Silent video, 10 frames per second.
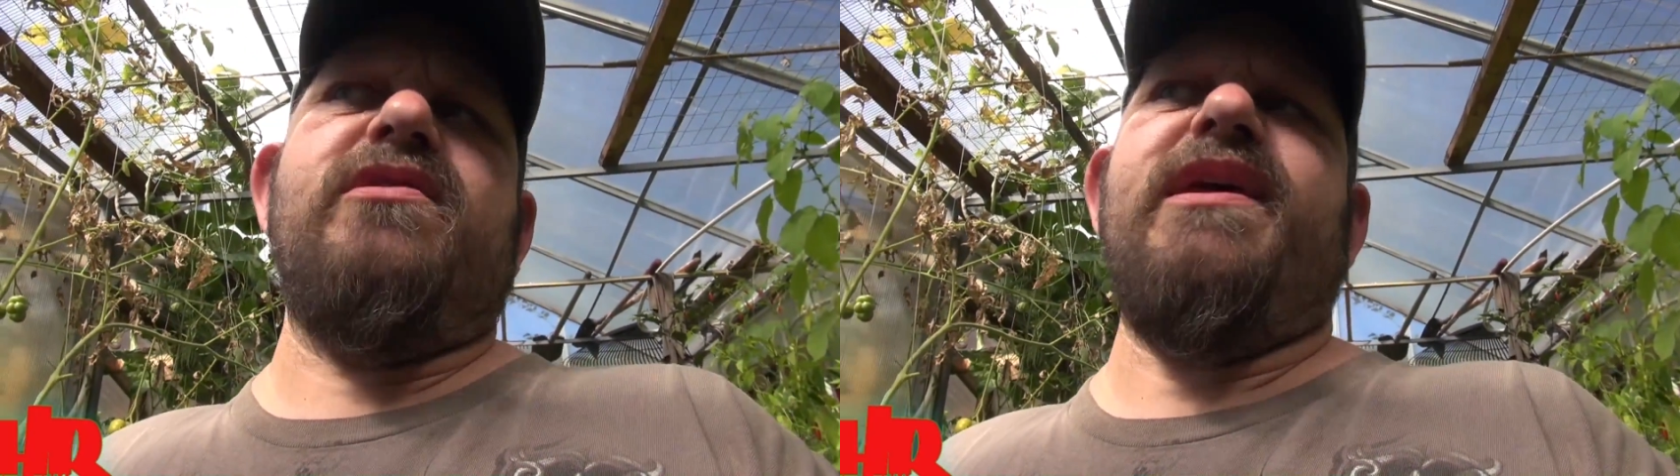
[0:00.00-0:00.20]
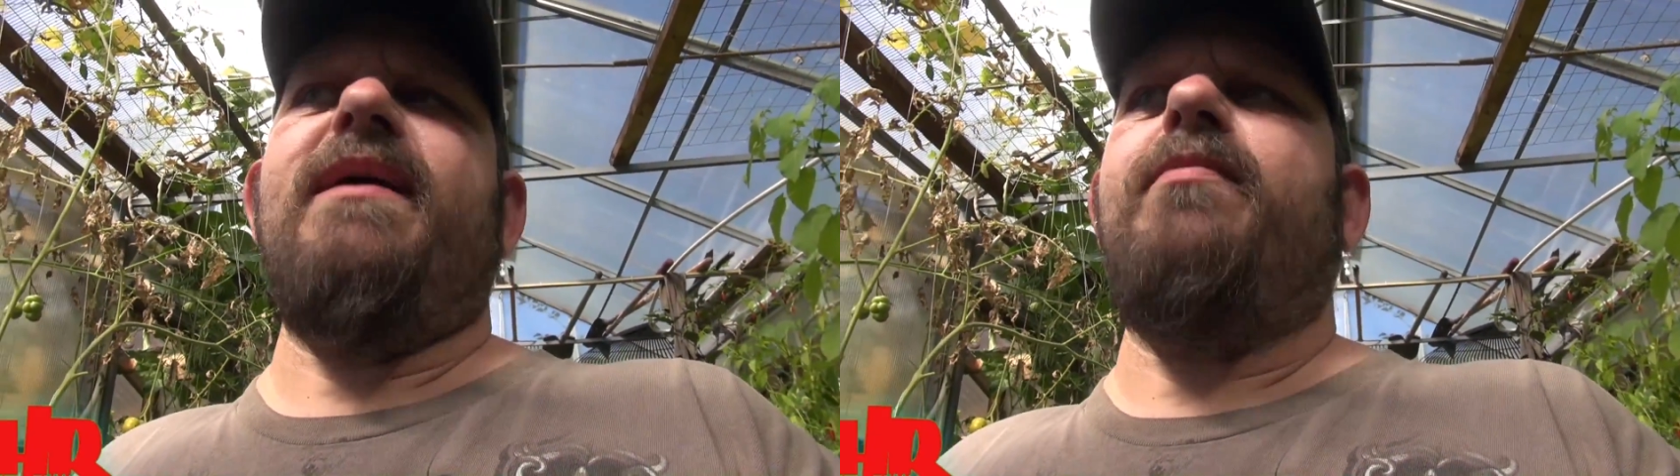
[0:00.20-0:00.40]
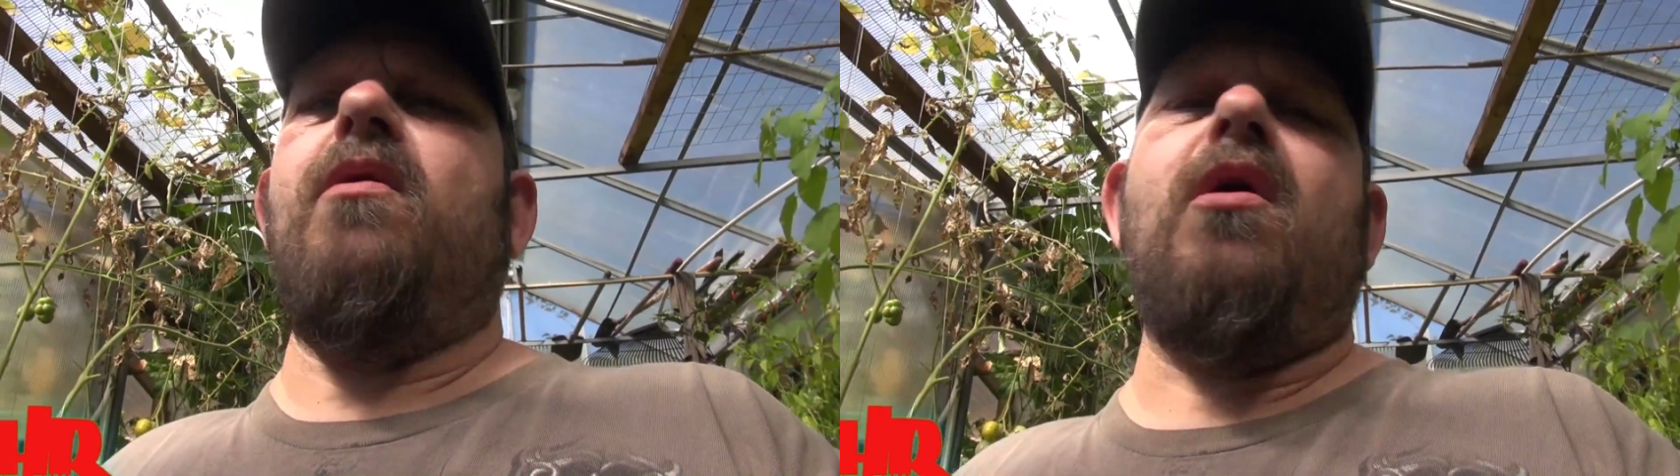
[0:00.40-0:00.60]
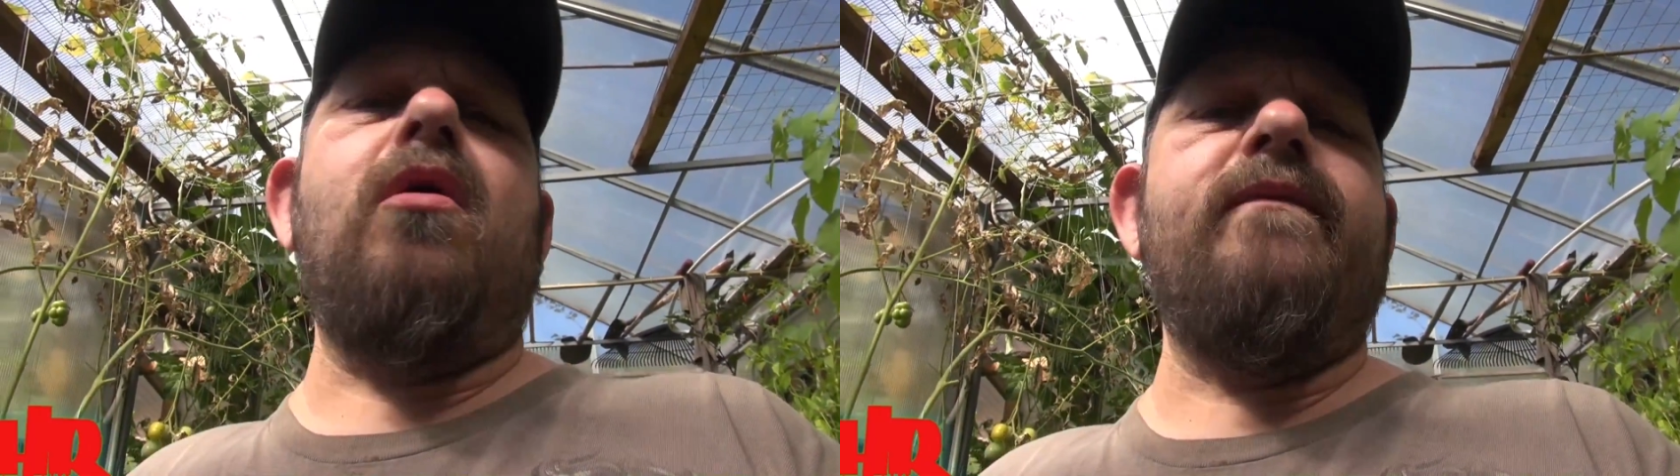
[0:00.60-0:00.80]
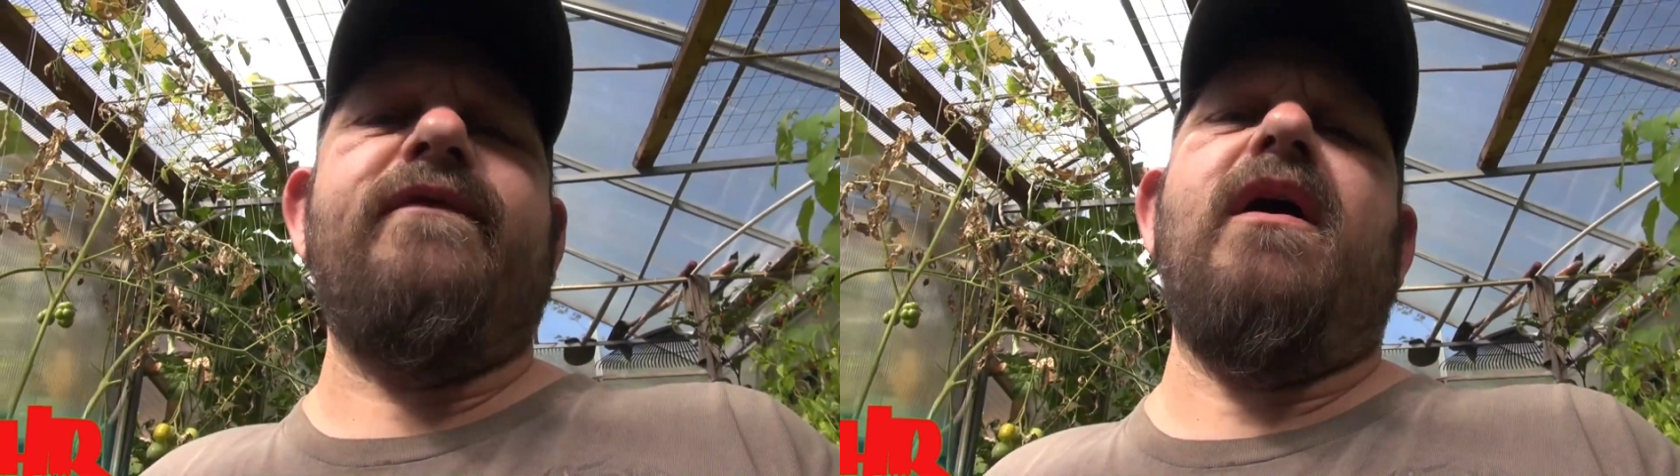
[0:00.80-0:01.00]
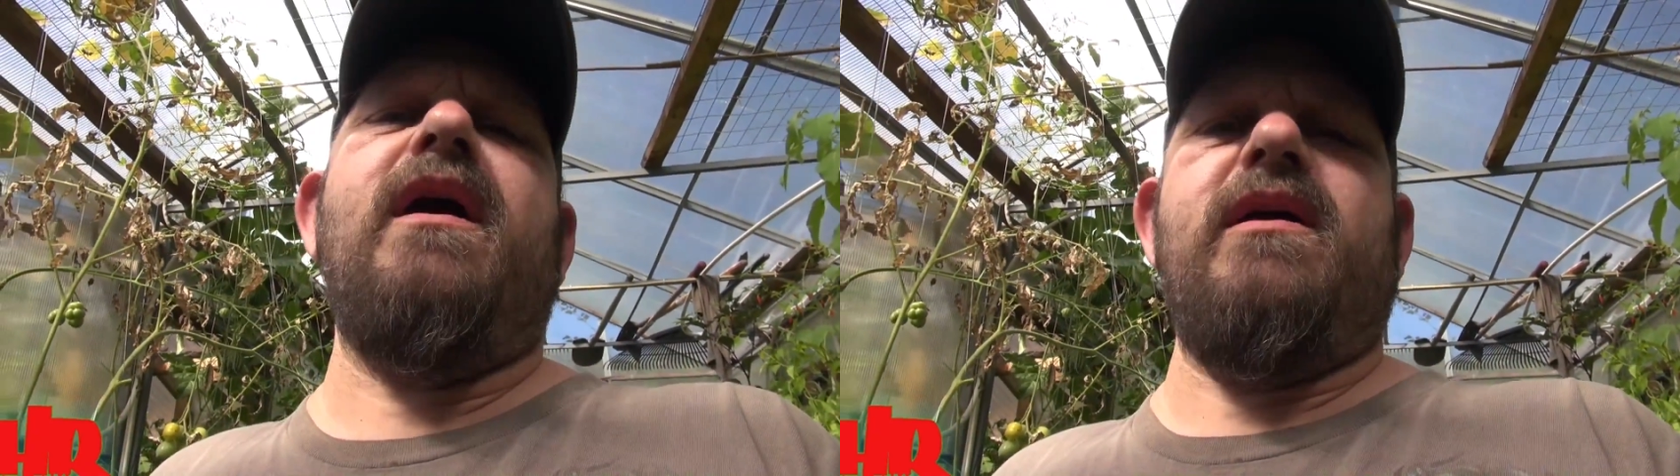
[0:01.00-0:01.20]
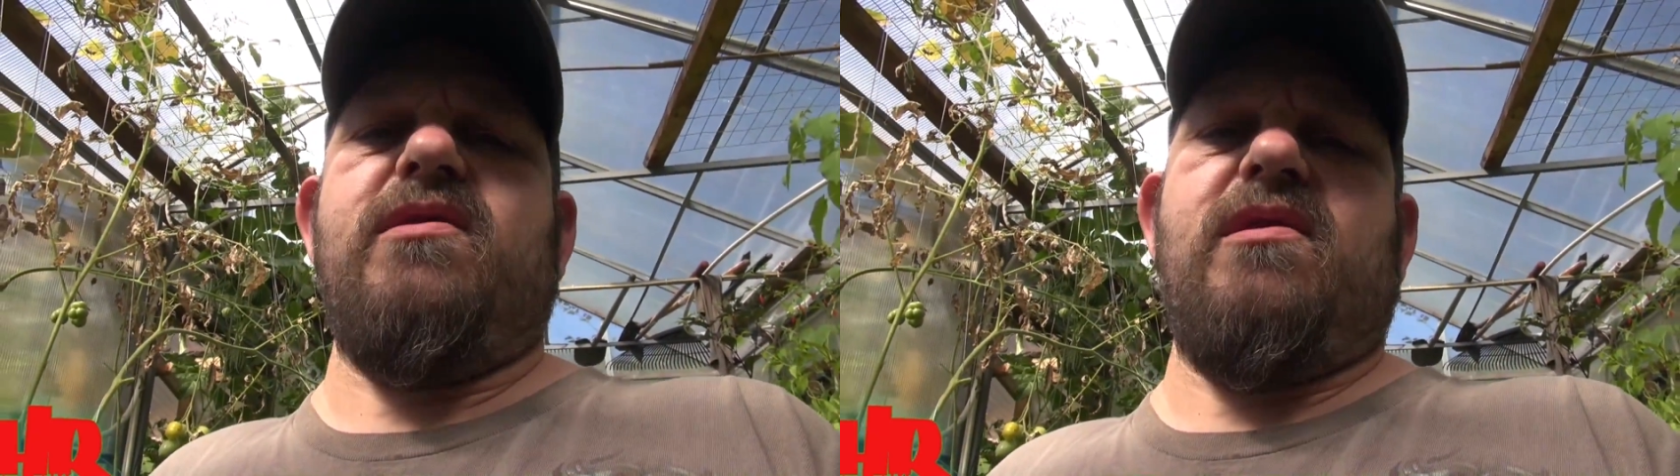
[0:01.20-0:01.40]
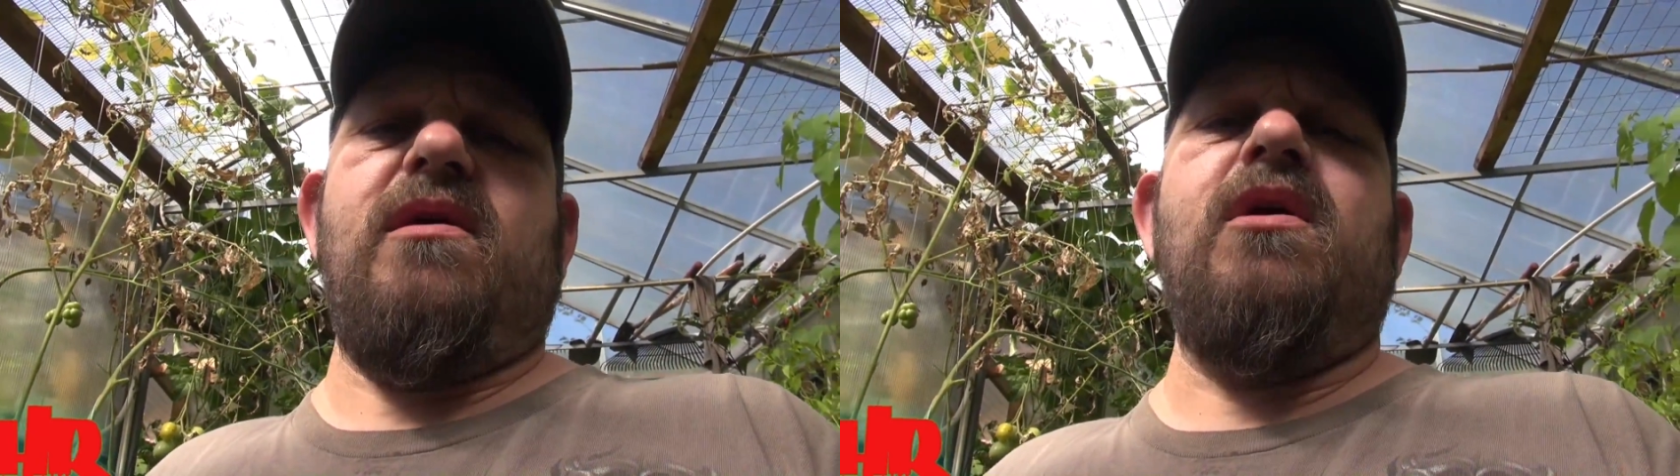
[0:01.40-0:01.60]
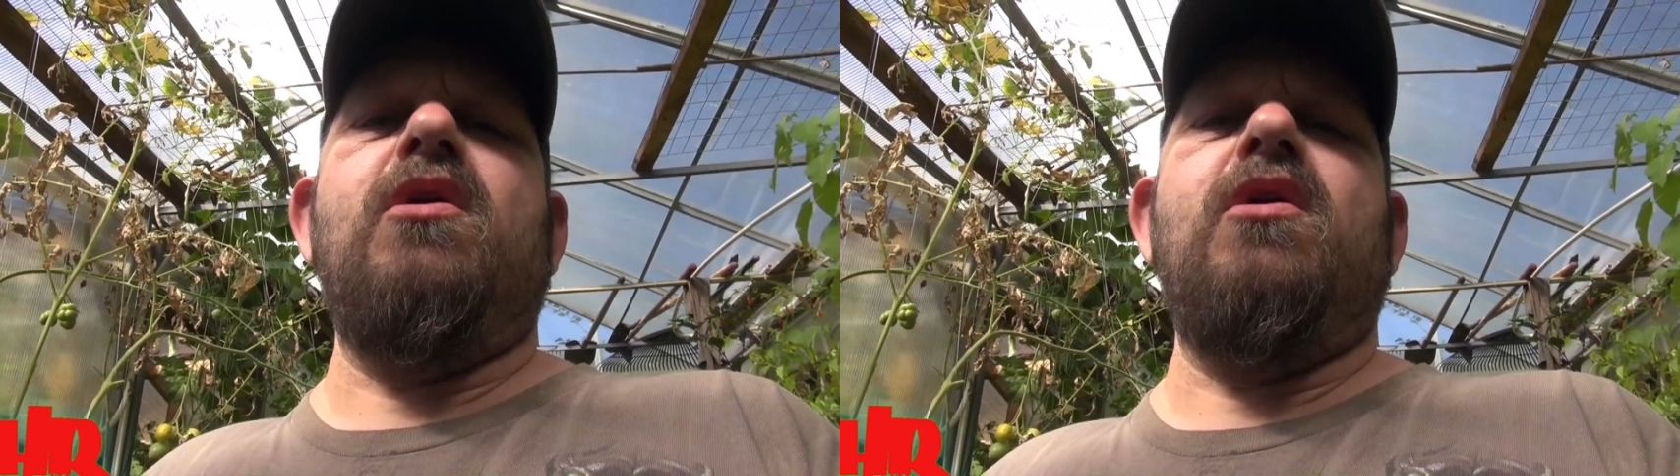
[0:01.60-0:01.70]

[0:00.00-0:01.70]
example, home fries